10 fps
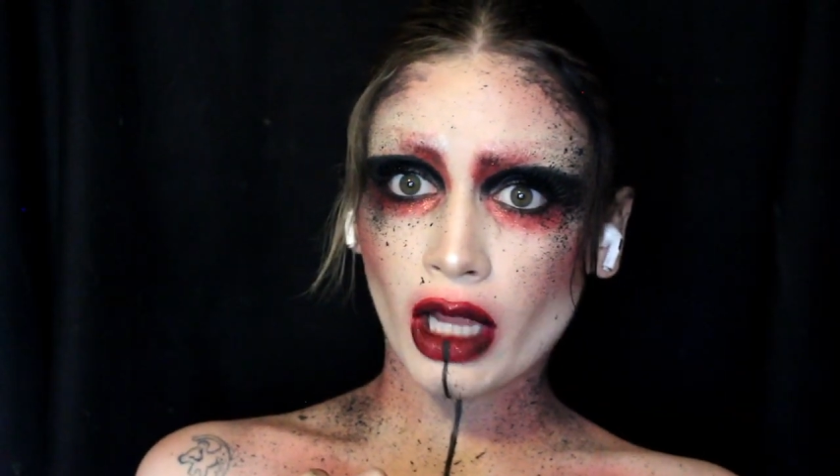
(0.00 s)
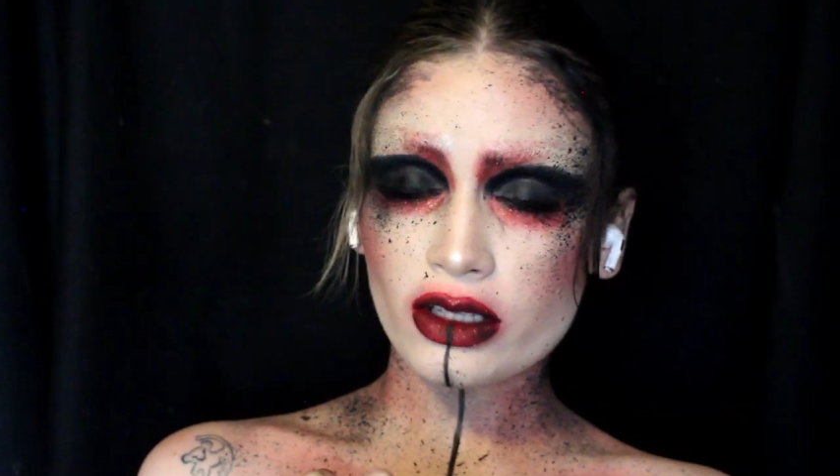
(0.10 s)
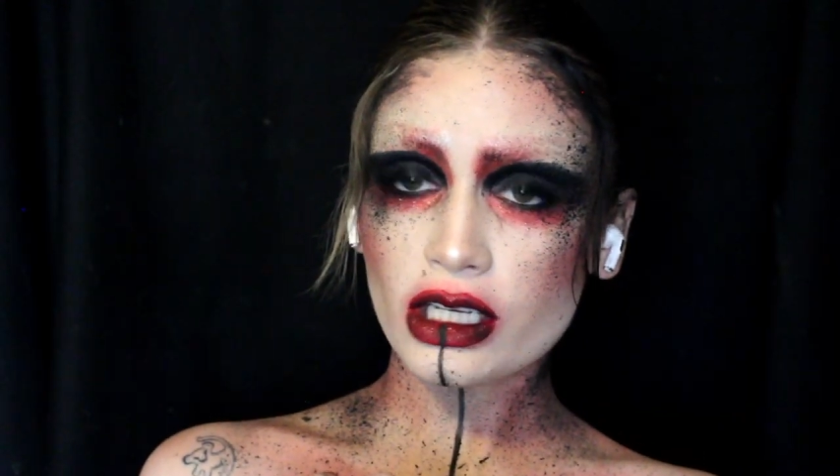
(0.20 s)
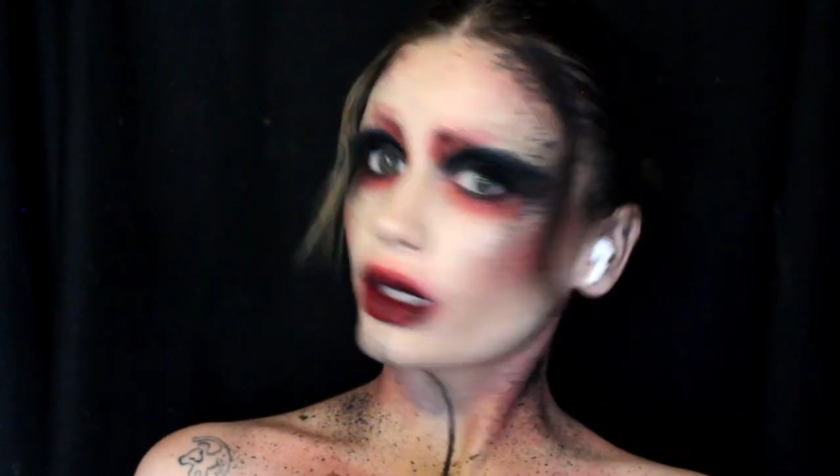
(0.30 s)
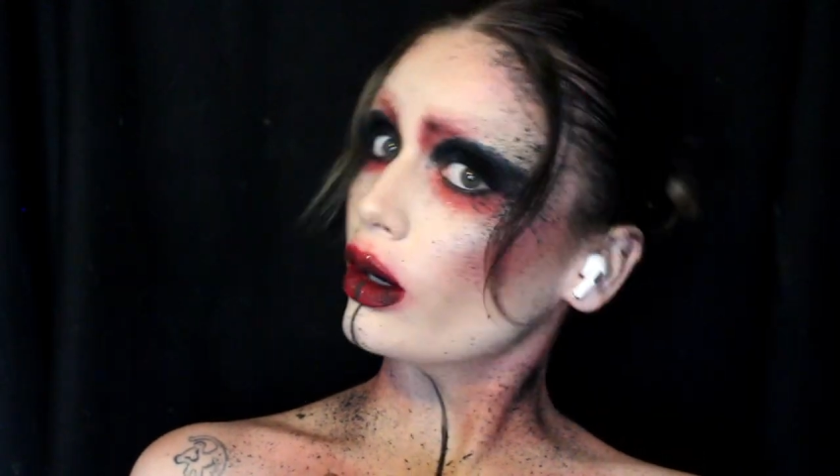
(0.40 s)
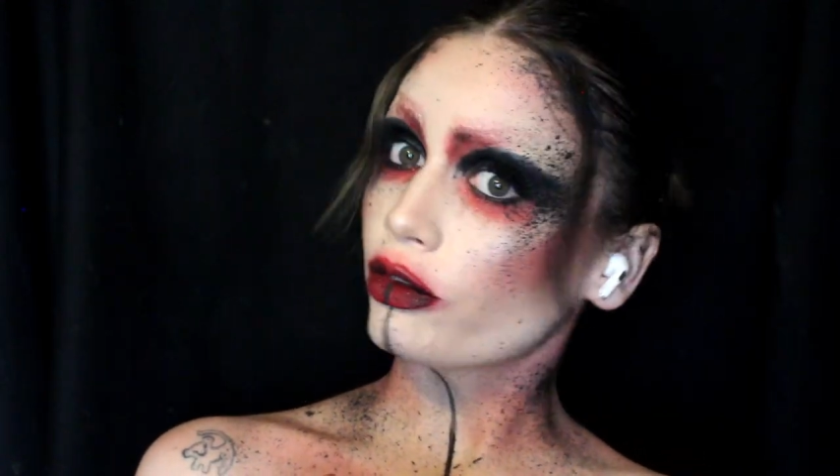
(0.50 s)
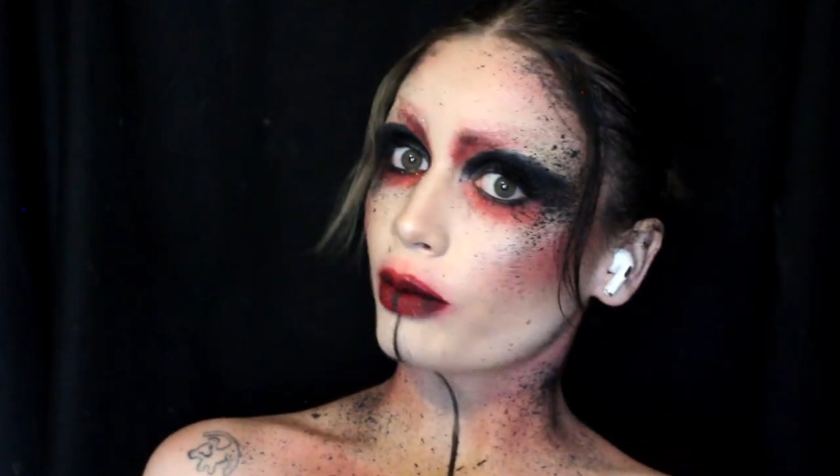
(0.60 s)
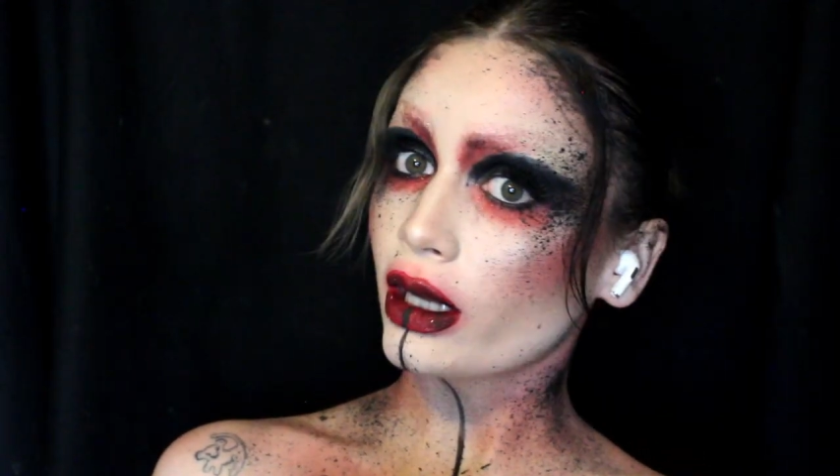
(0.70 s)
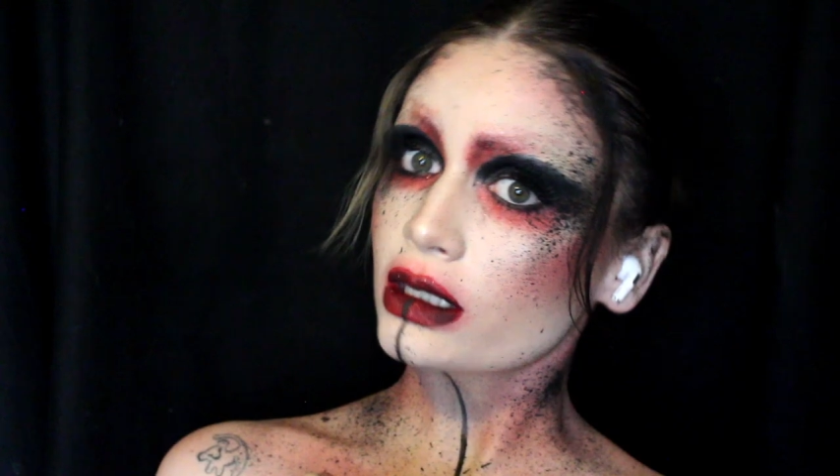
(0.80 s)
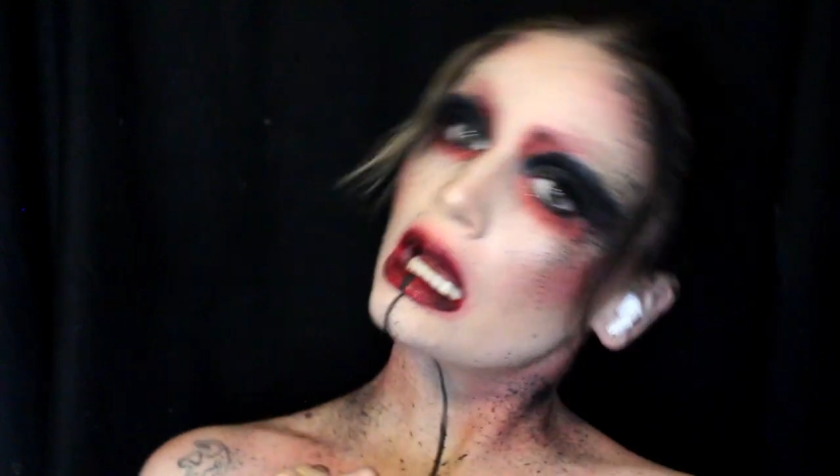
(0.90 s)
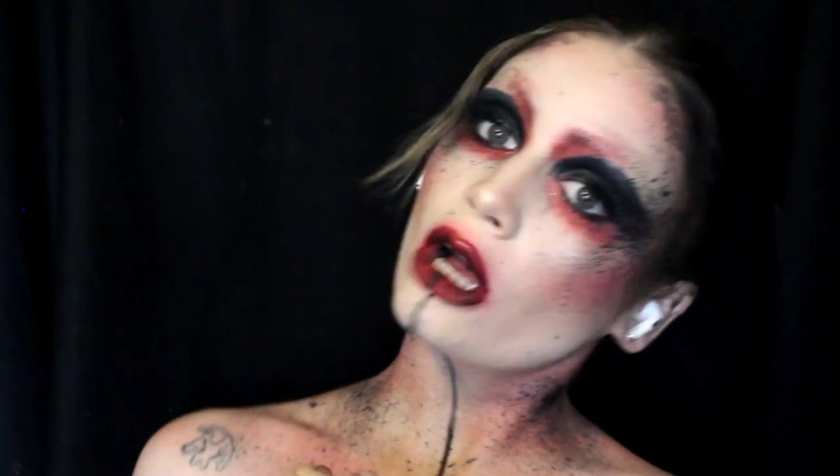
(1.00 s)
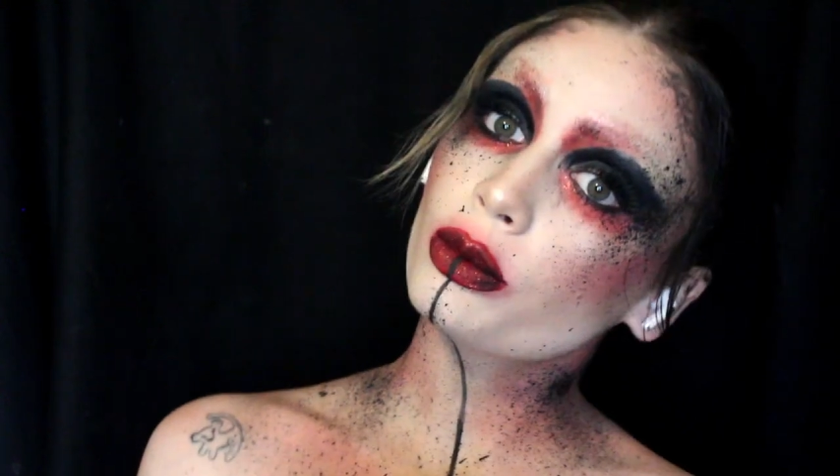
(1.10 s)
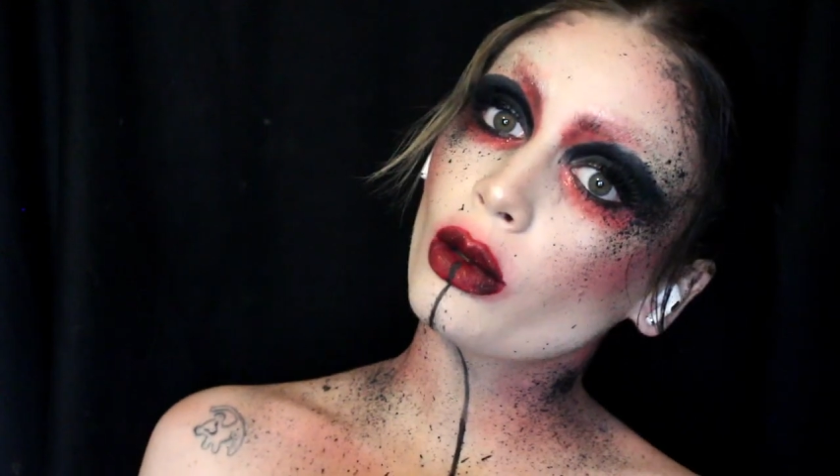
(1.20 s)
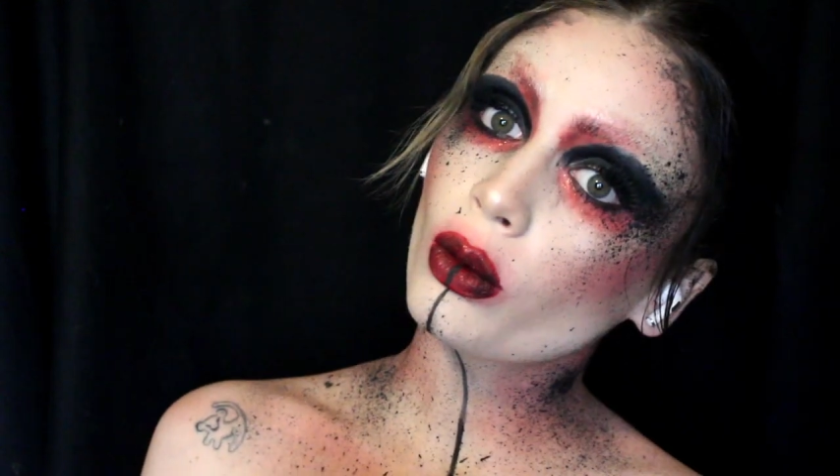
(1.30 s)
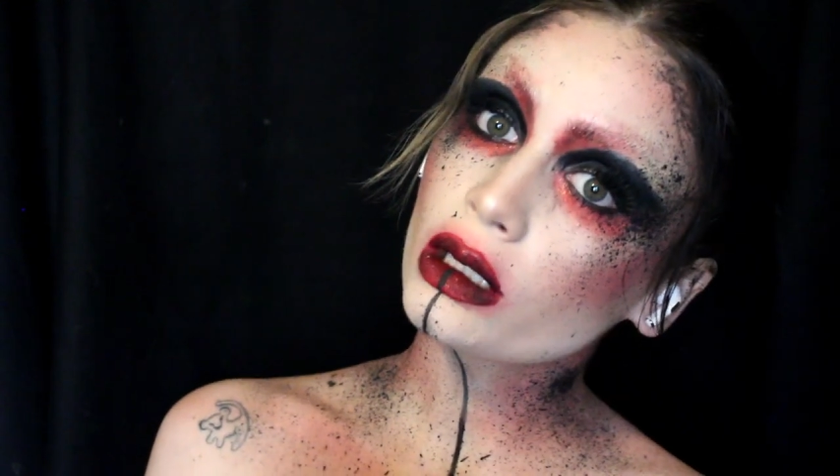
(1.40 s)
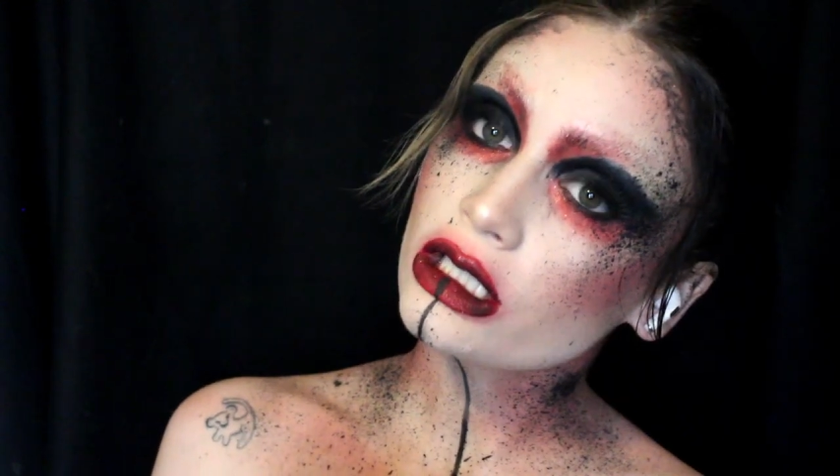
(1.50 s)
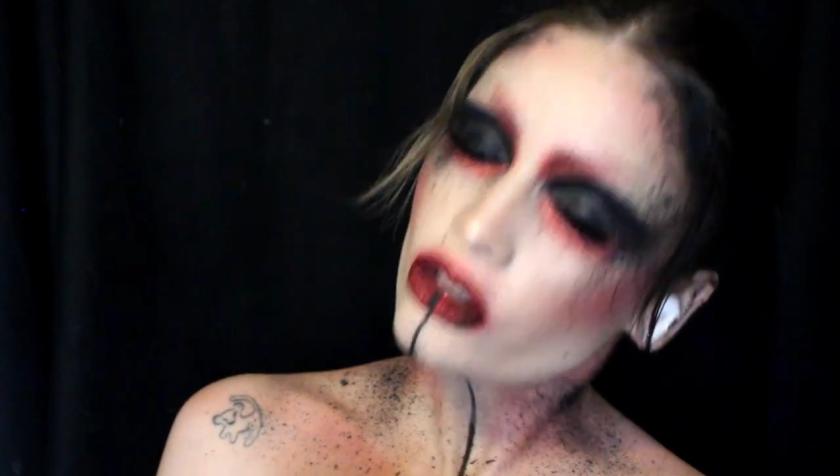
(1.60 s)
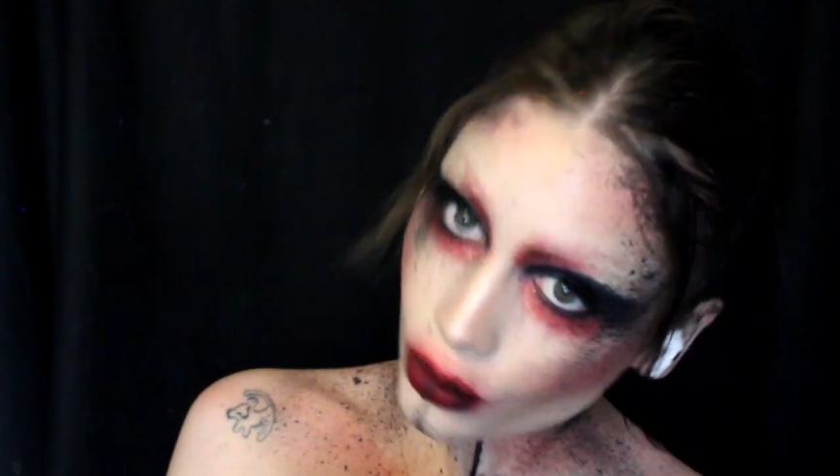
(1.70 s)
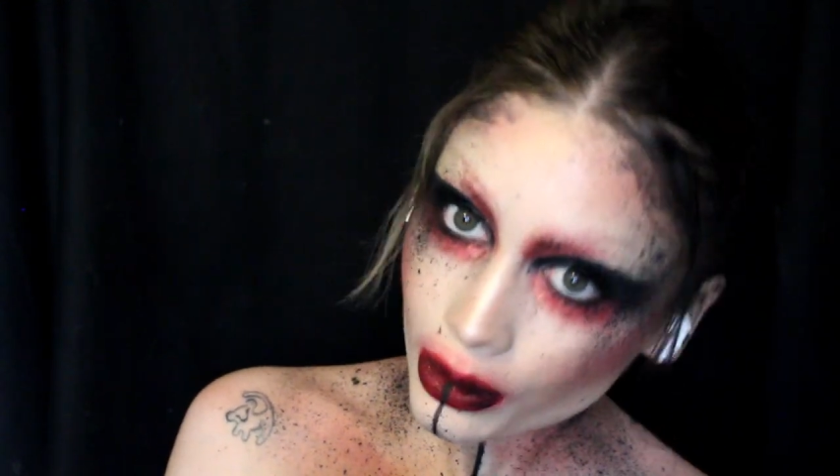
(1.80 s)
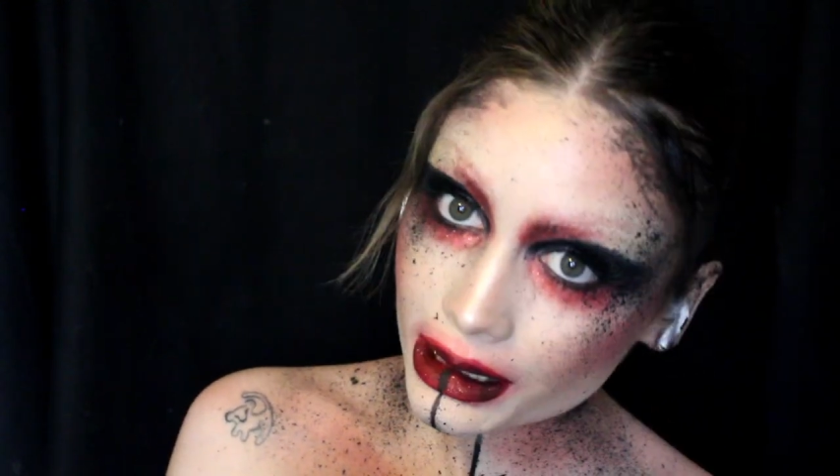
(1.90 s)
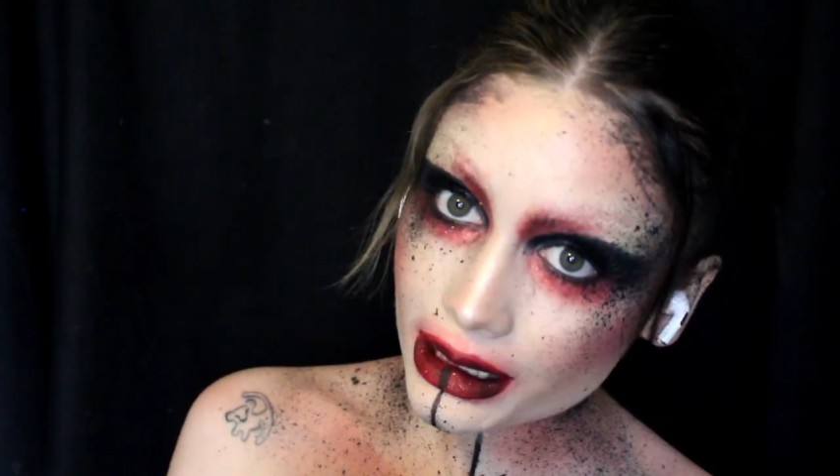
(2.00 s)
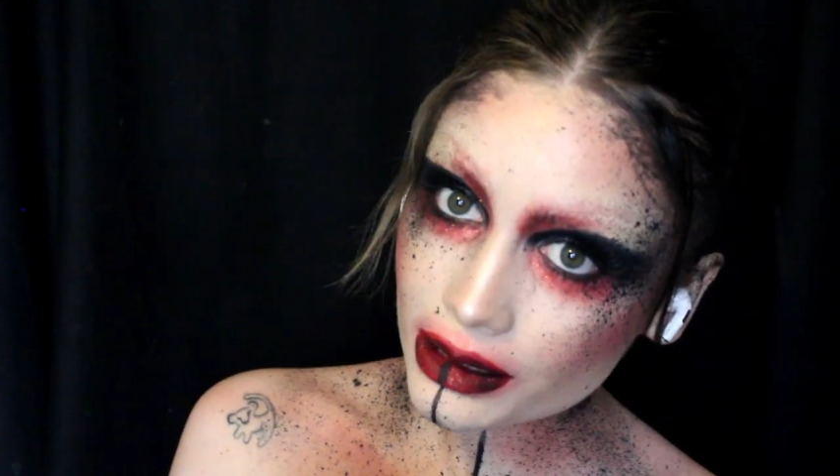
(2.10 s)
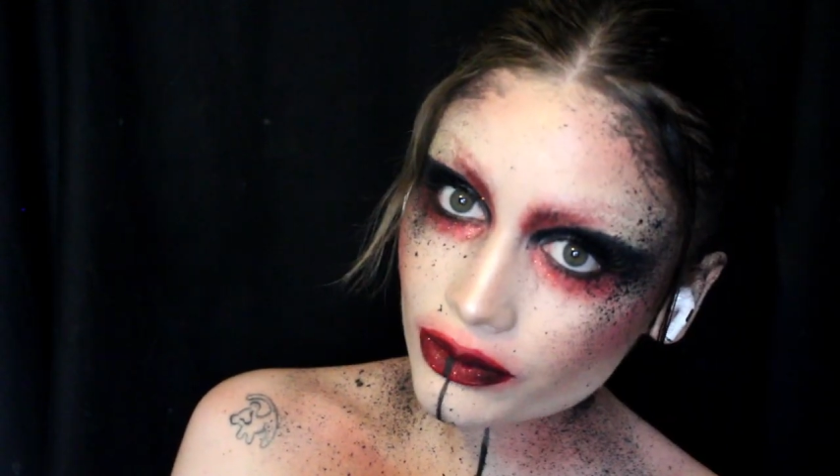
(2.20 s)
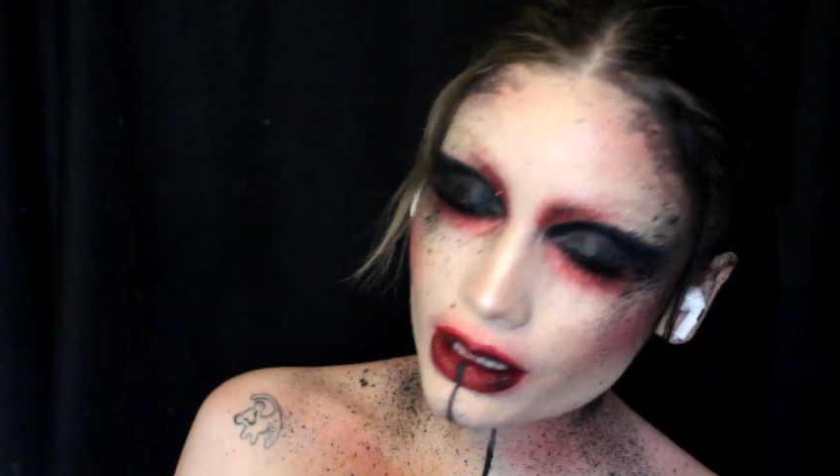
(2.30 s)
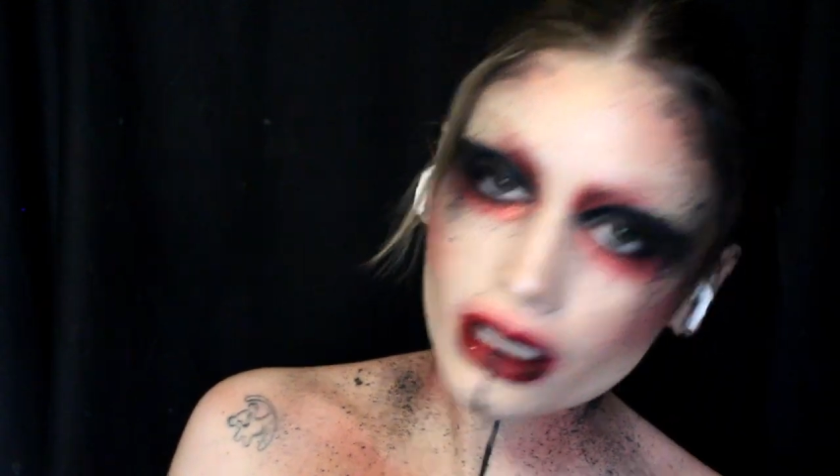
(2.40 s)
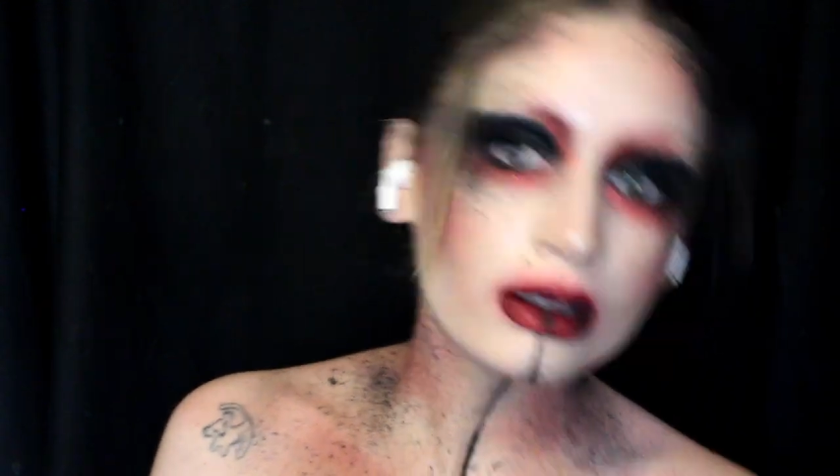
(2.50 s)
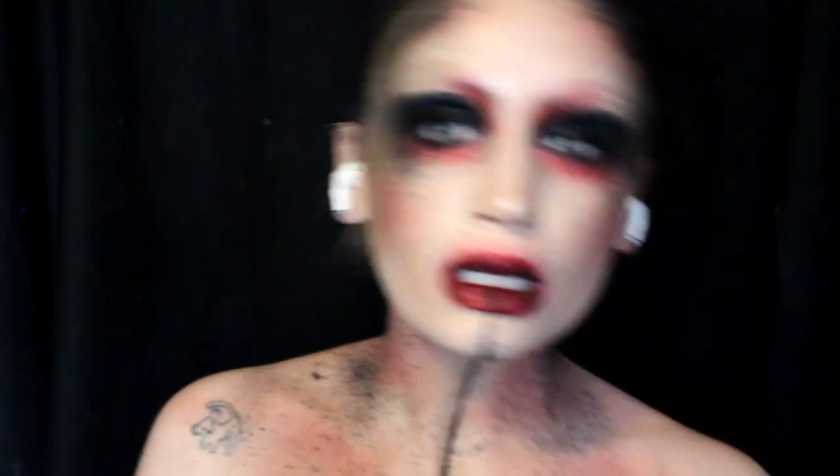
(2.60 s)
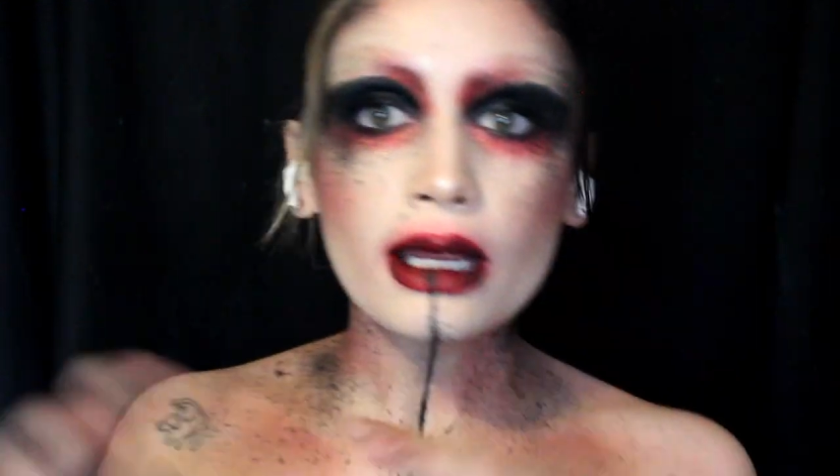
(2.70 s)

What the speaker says: channel of mine. So I hope you all enjoyed this video.